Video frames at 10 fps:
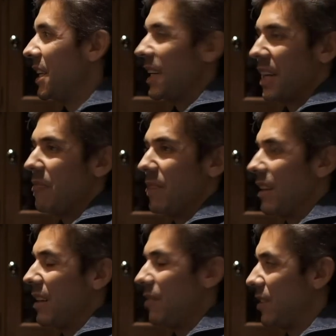can be
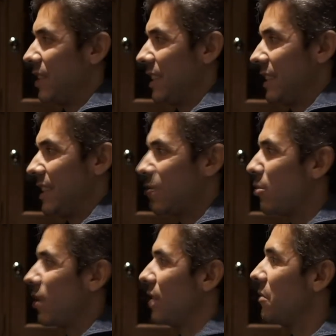delivered just in
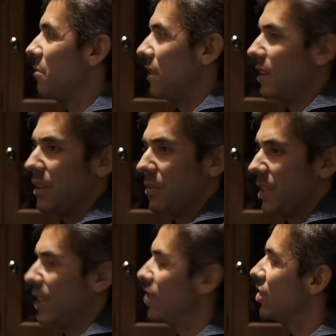store within the human
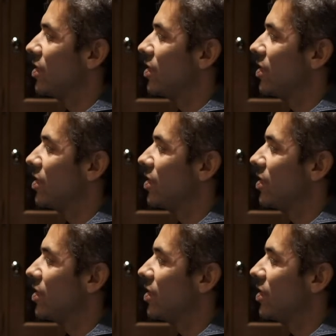touch.